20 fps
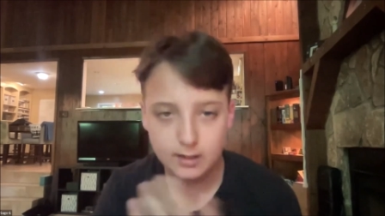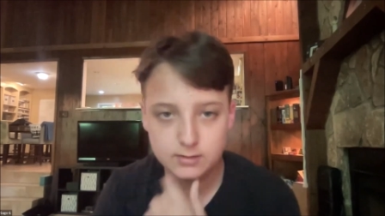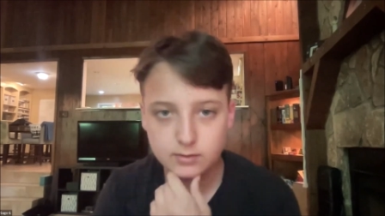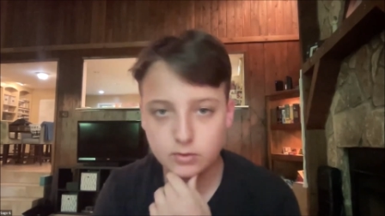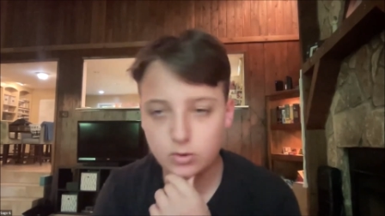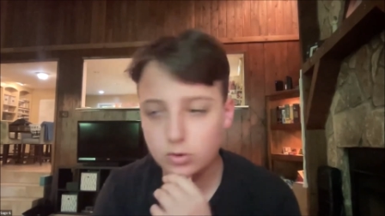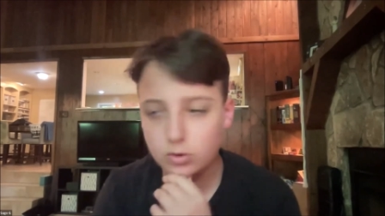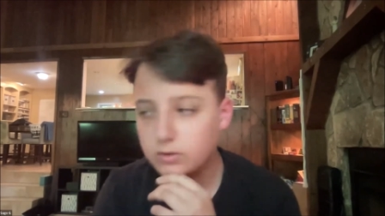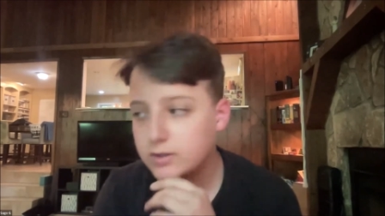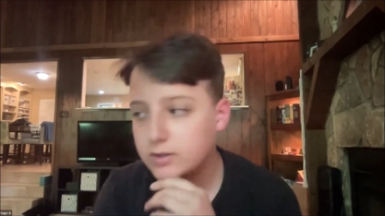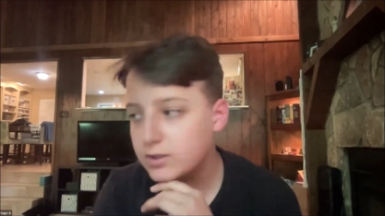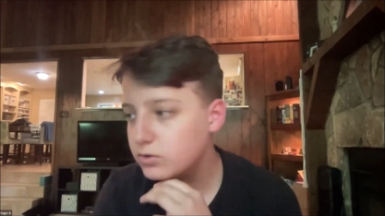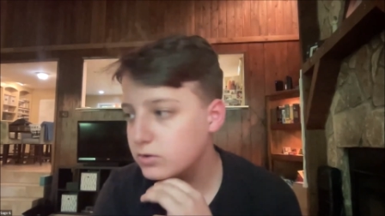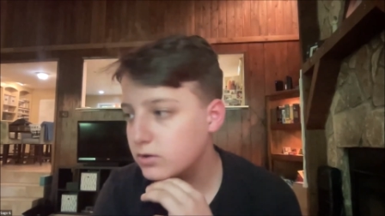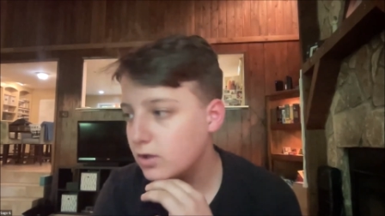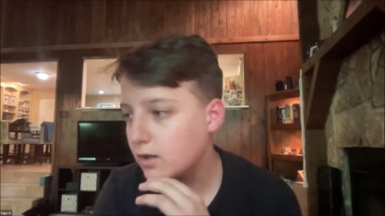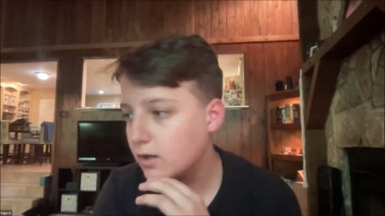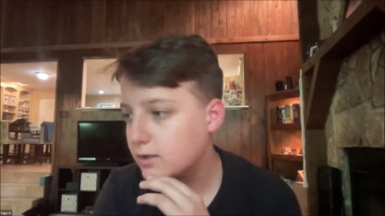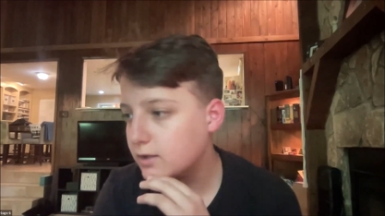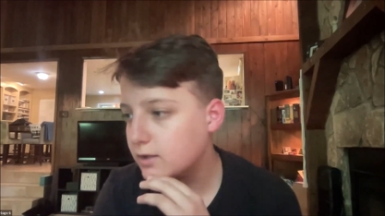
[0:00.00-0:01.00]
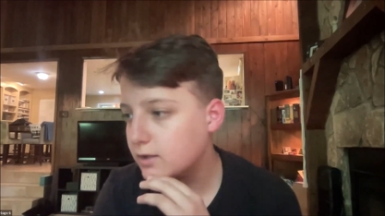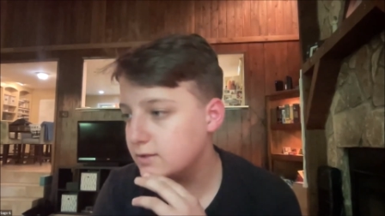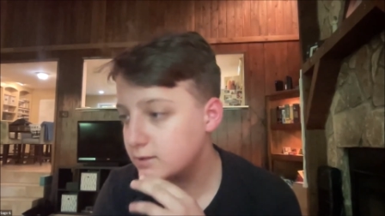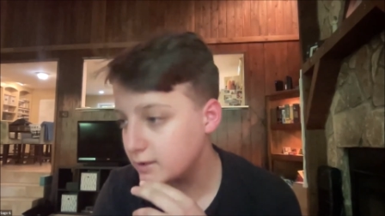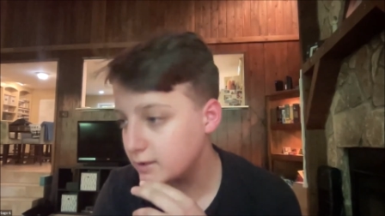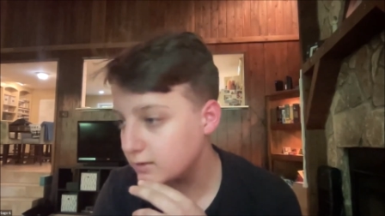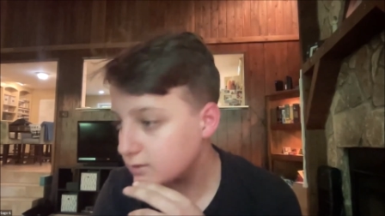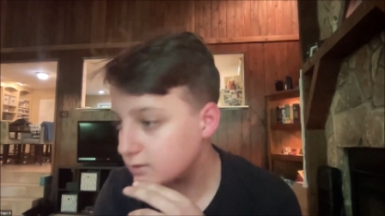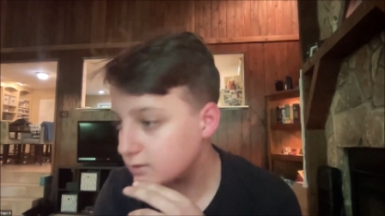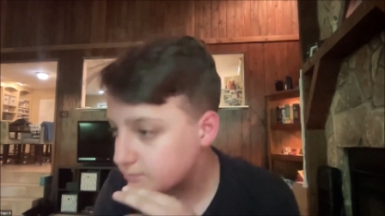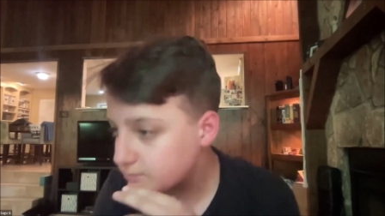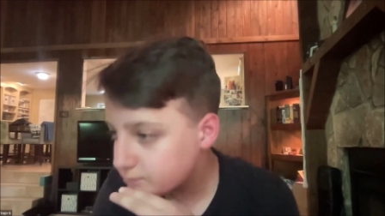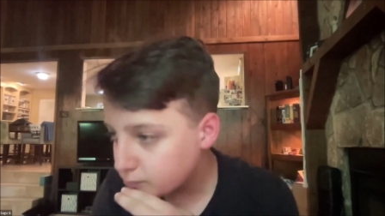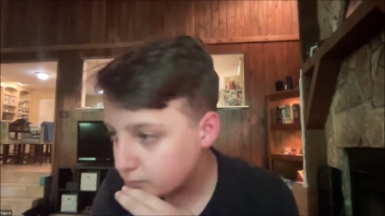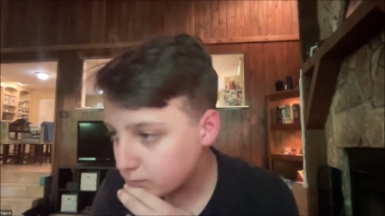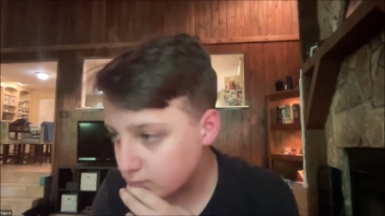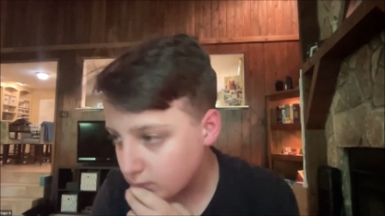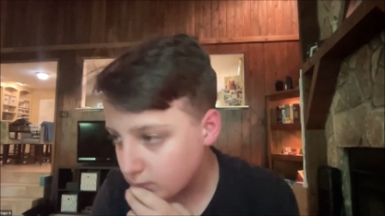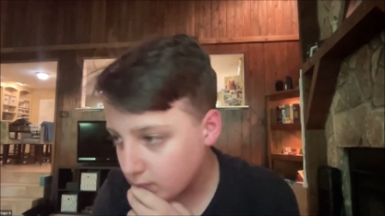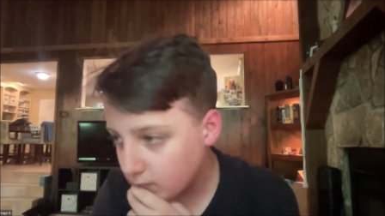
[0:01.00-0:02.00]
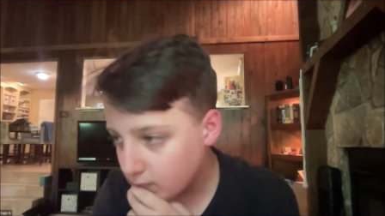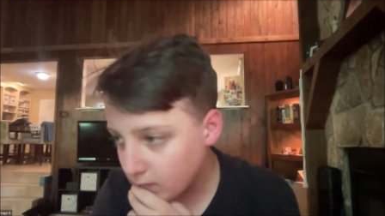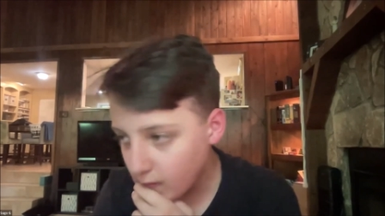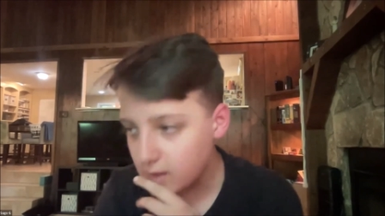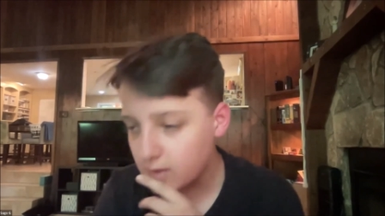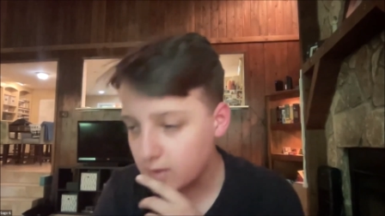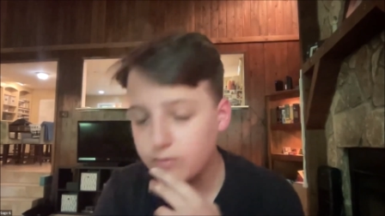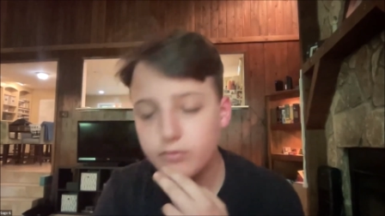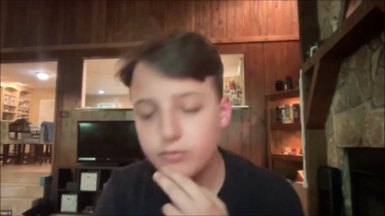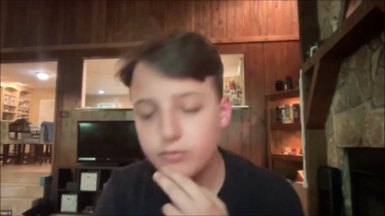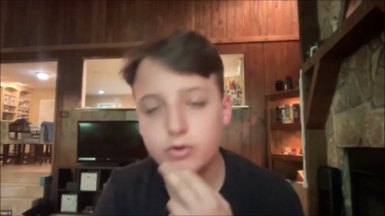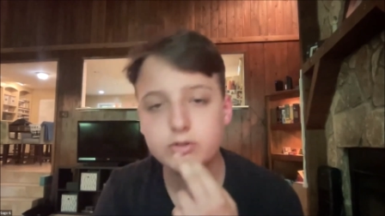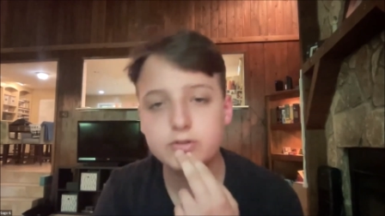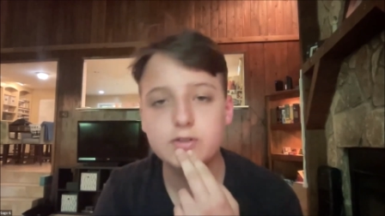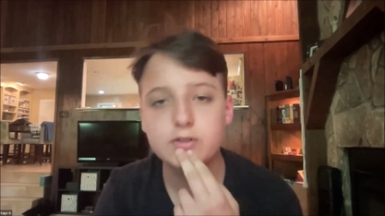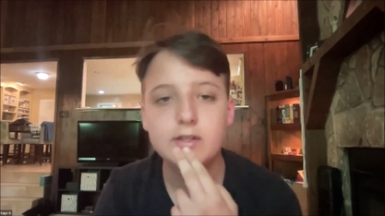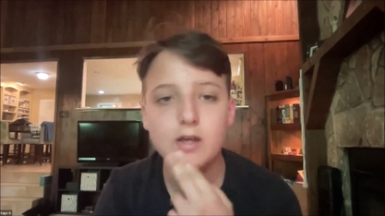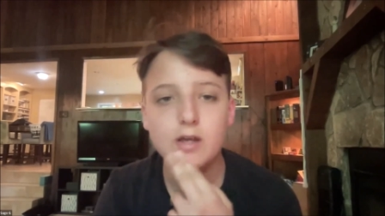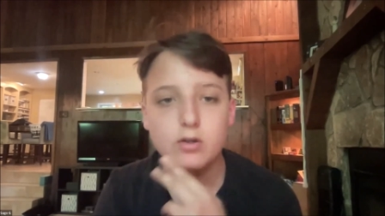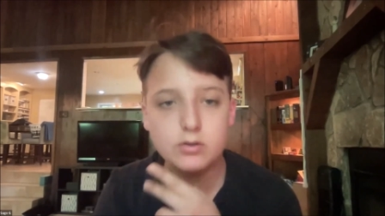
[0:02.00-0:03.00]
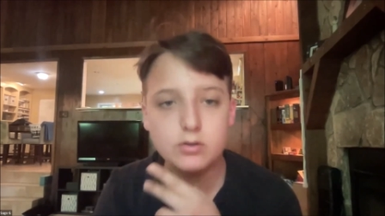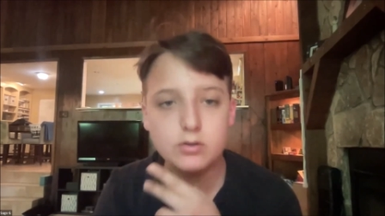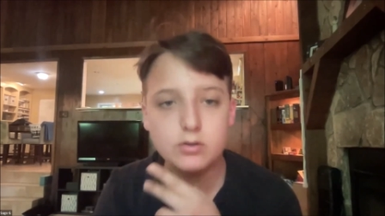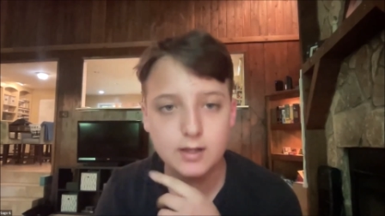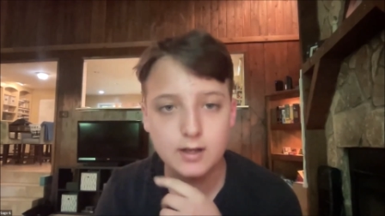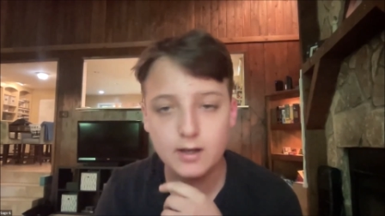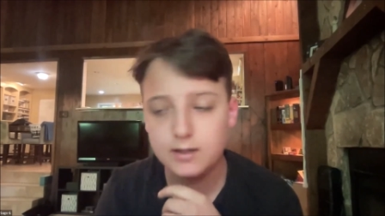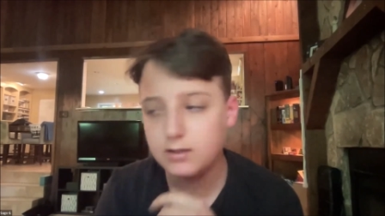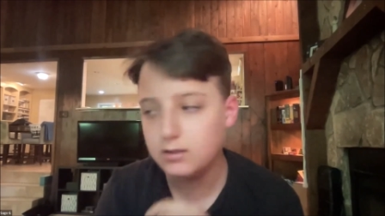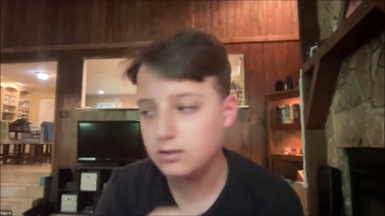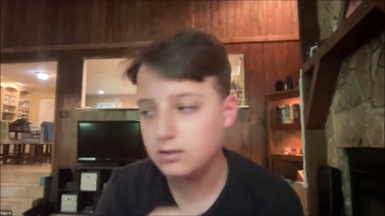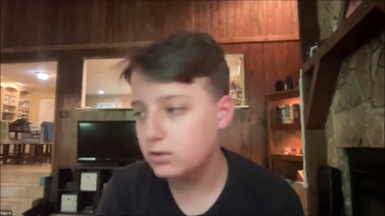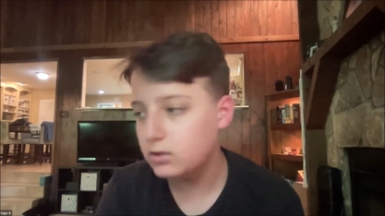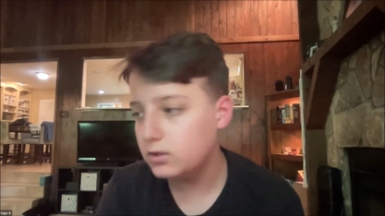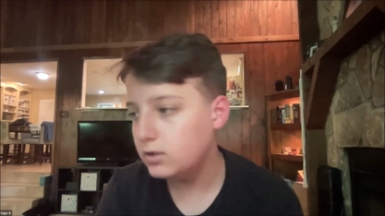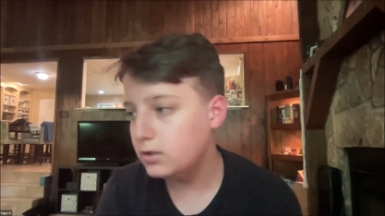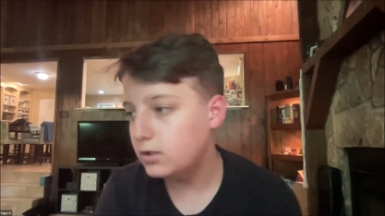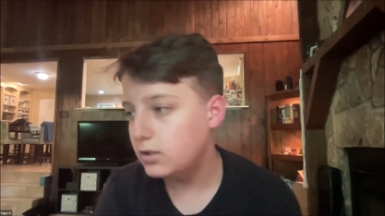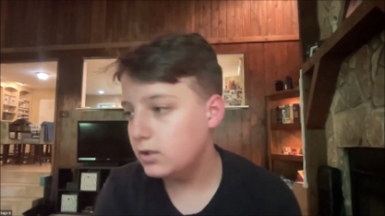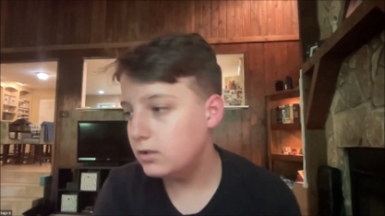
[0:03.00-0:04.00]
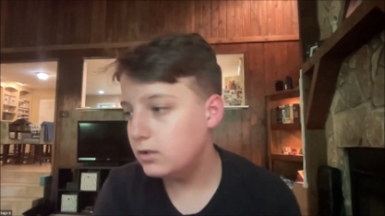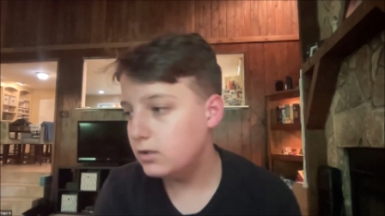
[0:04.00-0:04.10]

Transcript: because of course He was non-existent, versus the other side,